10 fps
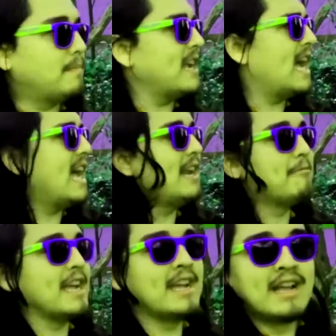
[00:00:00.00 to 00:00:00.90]
But yeah,
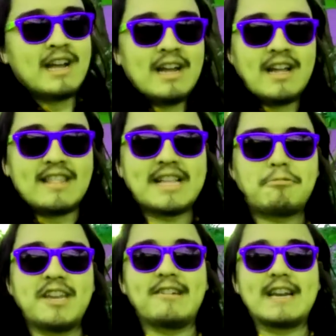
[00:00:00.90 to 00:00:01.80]
anyway,
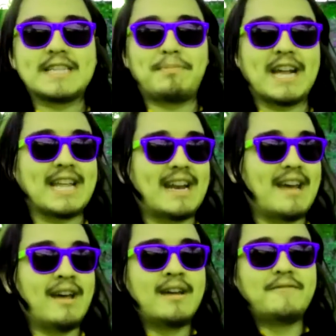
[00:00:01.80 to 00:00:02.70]
that's what you can expect at
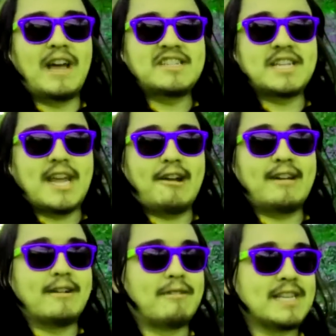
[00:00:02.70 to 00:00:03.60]
a
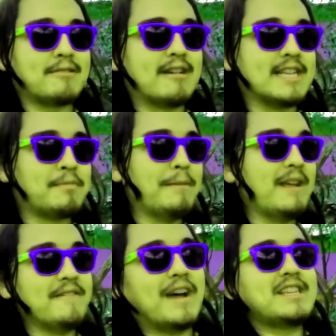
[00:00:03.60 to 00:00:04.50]
vegetarian restaurant. Despite
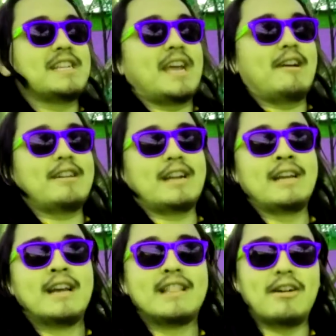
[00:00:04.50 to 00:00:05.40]
being
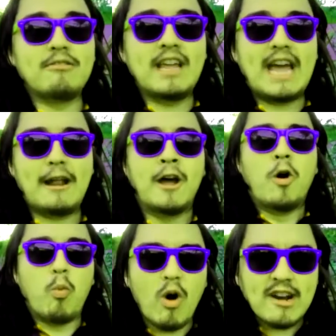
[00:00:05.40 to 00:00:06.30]
vegetarian, they only had
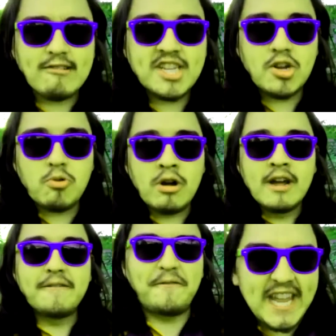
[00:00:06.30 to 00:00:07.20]
one or two
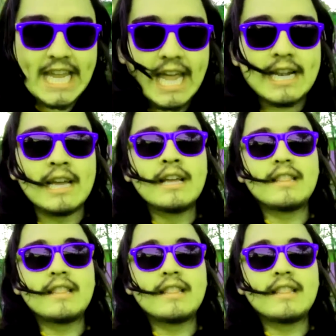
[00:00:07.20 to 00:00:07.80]
vegan